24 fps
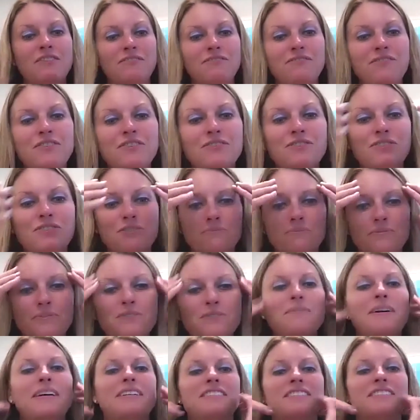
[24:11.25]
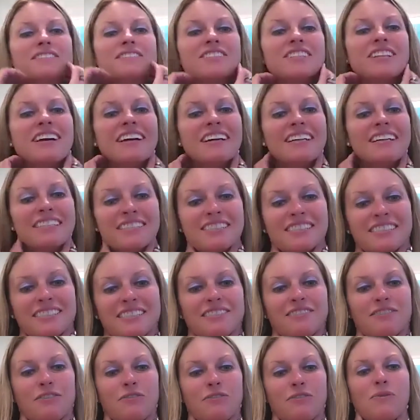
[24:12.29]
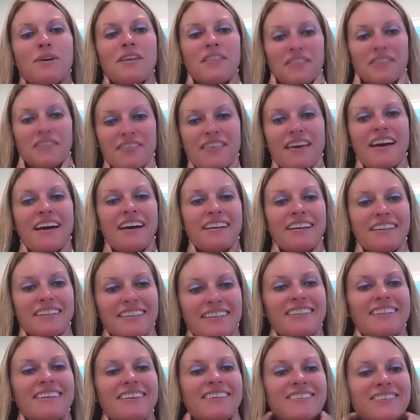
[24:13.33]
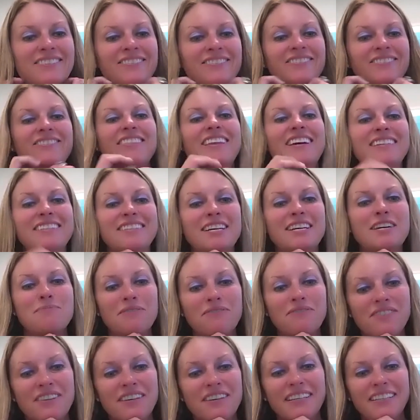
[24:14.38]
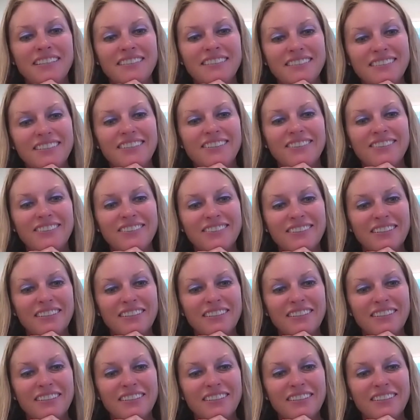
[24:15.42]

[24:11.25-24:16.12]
future prospective clients with that, that type of thing. So